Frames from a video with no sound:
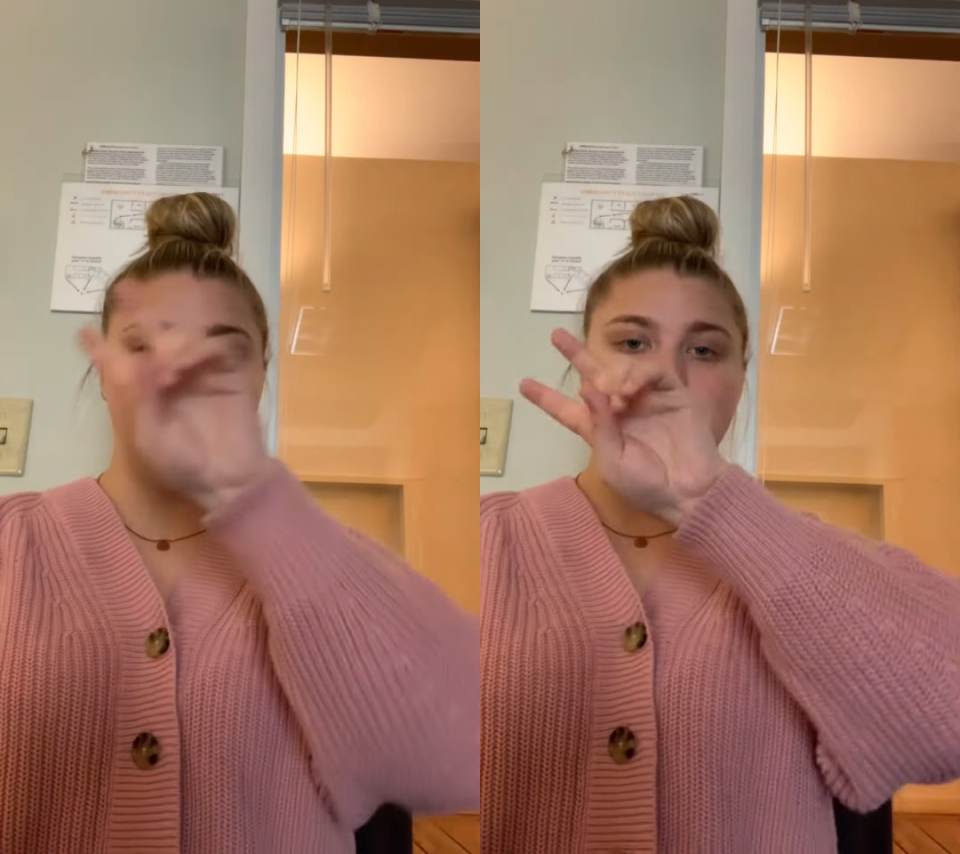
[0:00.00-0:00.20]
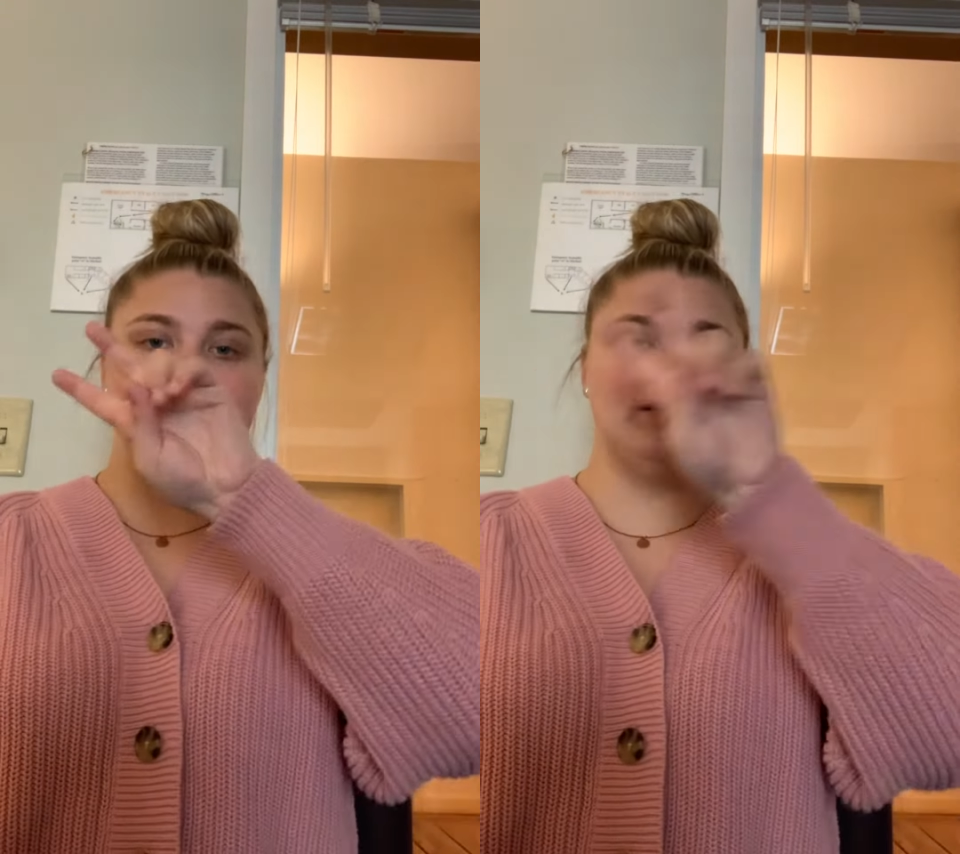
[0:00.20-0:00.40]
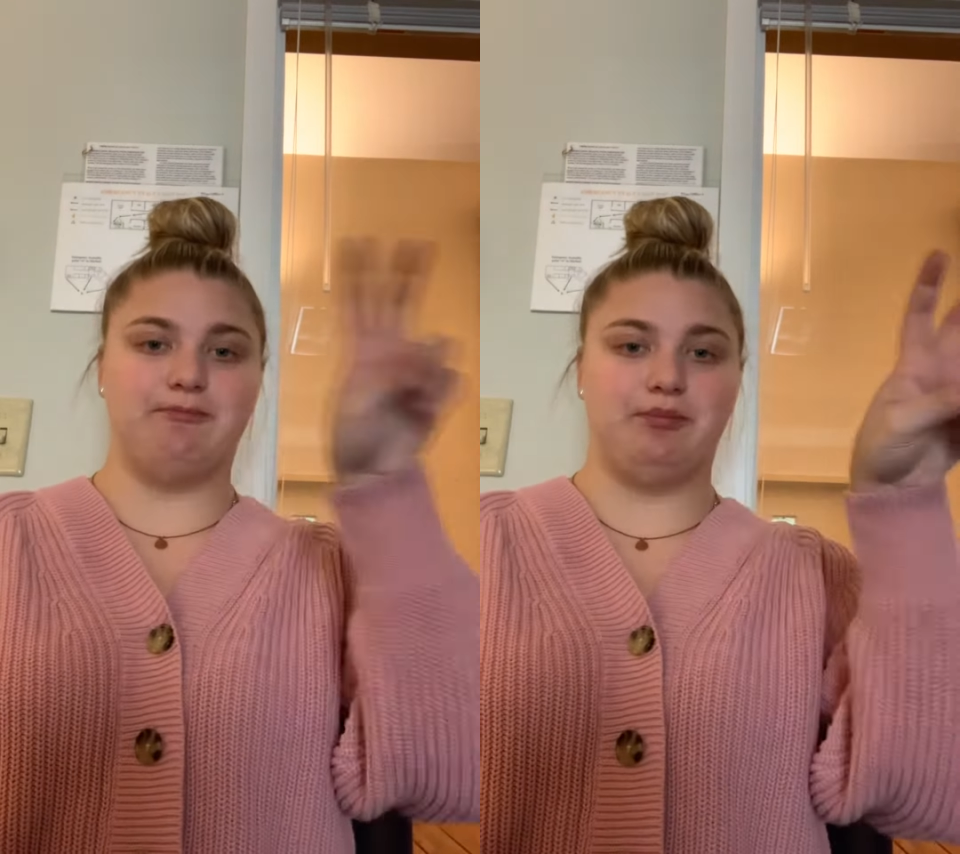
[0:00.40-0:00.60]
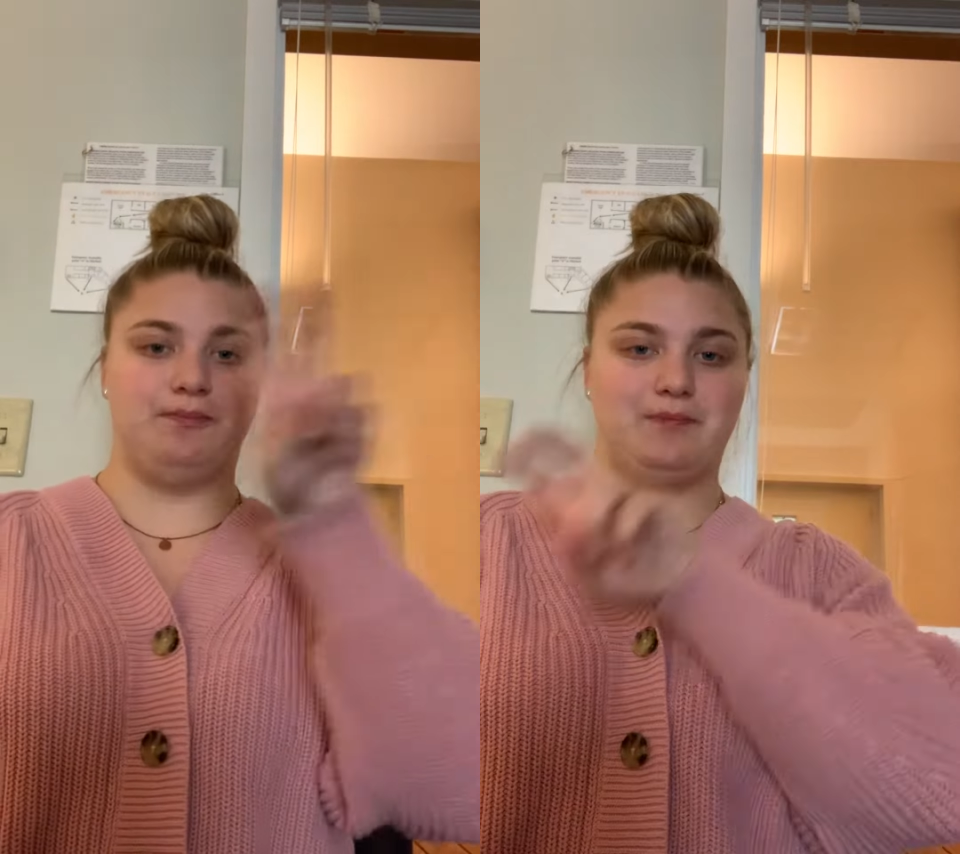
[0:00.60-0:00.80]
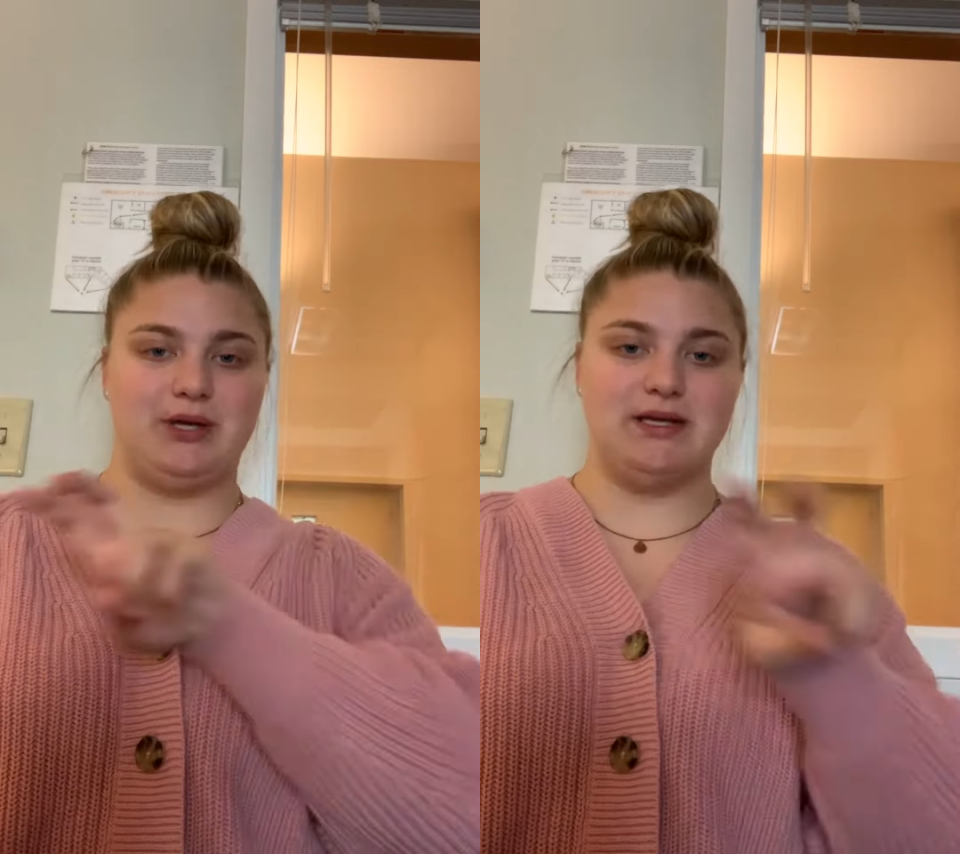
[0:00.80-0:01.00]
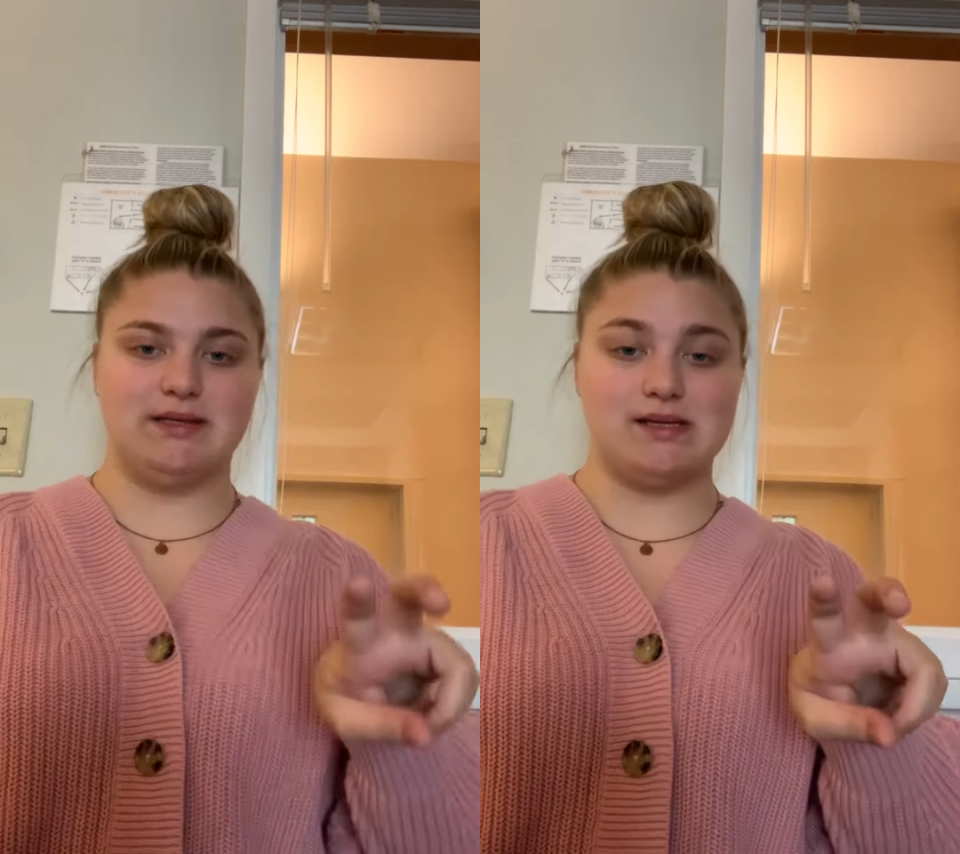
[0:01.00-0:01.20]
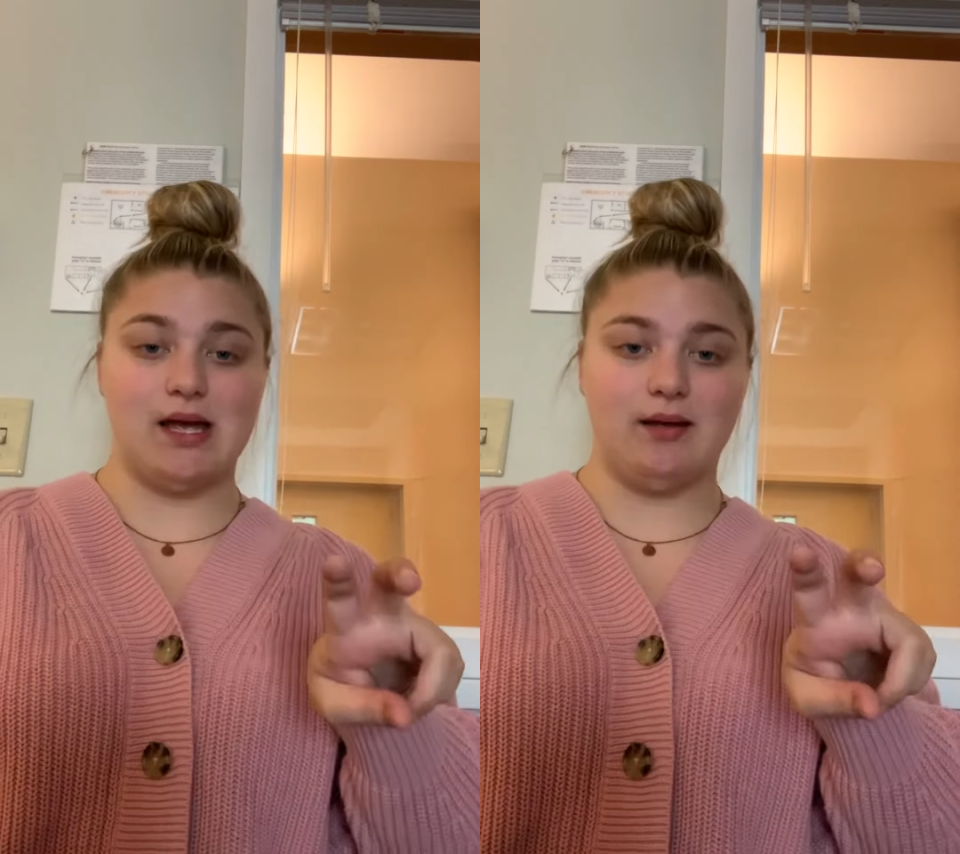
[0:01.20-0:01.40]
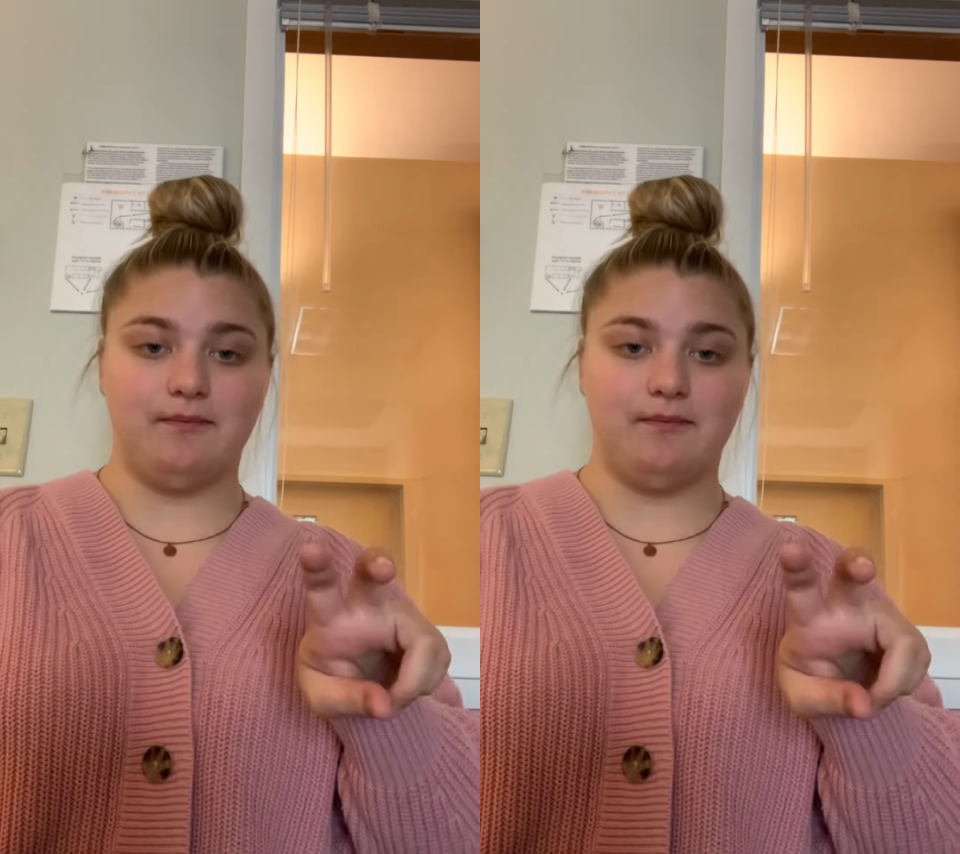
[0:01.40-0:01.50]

This is pizza.